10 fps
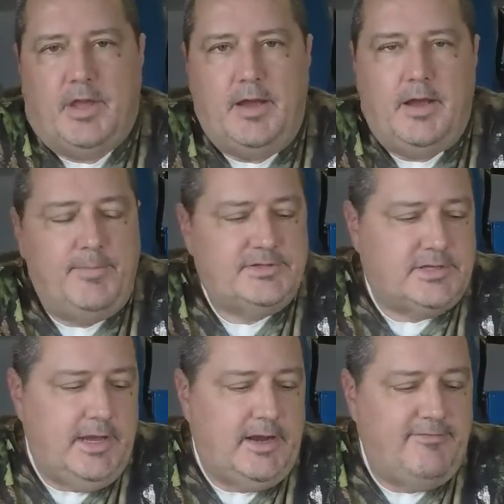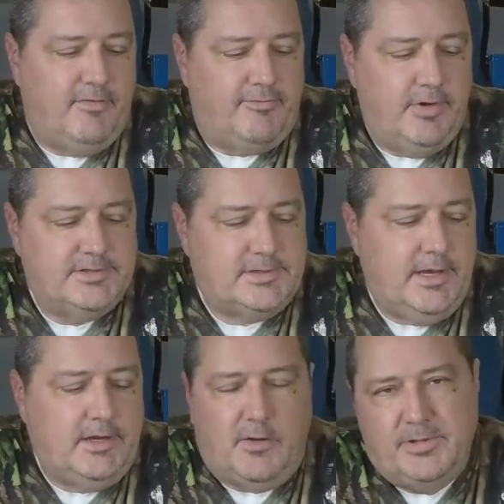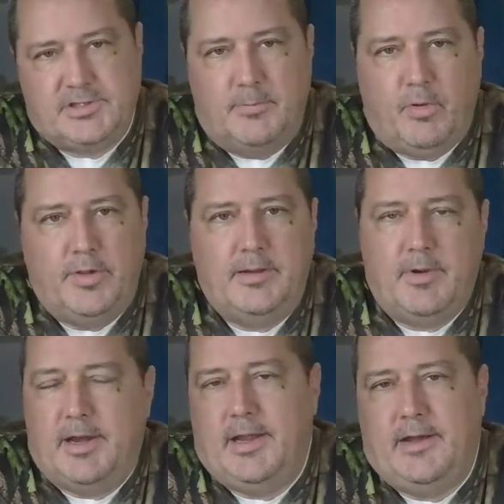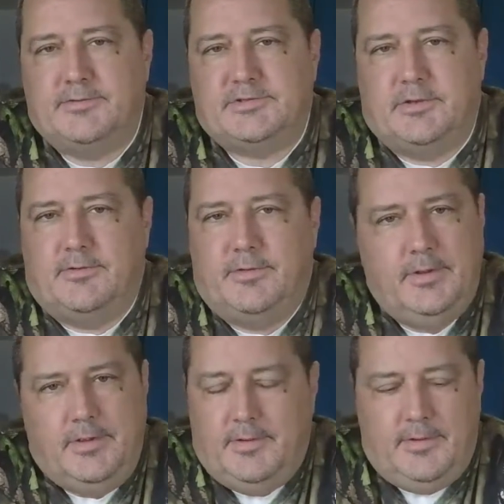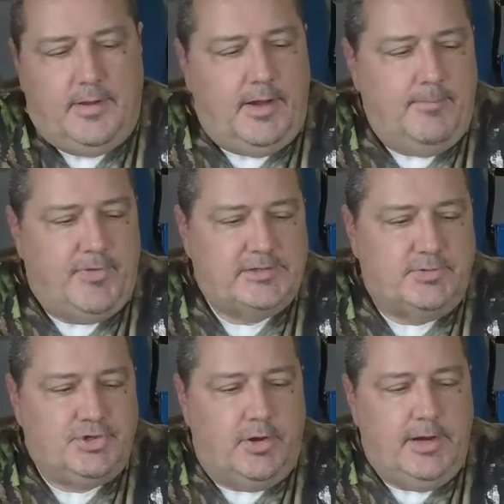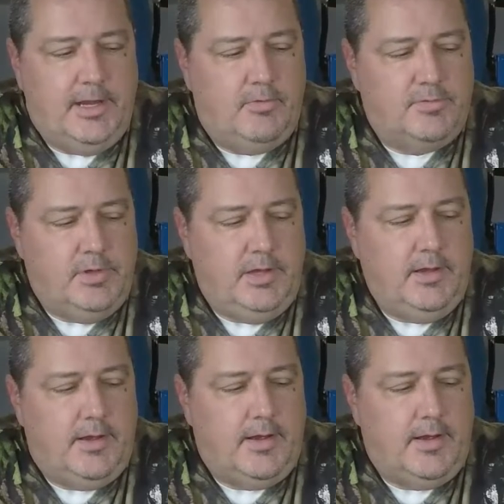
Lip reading: I'm going to say it. I feel free to say it. Nobody's going to pull any money out. So that's what you're going to get with me.